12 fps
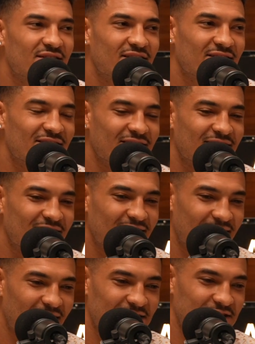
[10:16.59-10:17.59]
And then
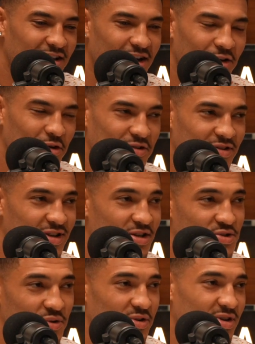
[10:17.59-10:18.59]
as I got older, they
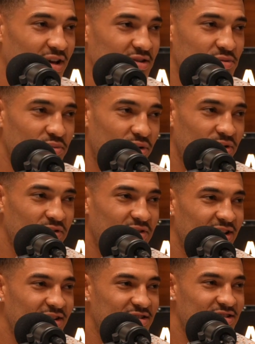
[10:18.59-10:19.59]
shortened that to Bru,
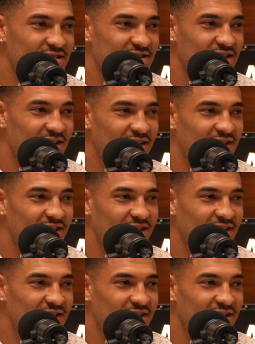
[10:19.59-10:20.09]
and it just stuck.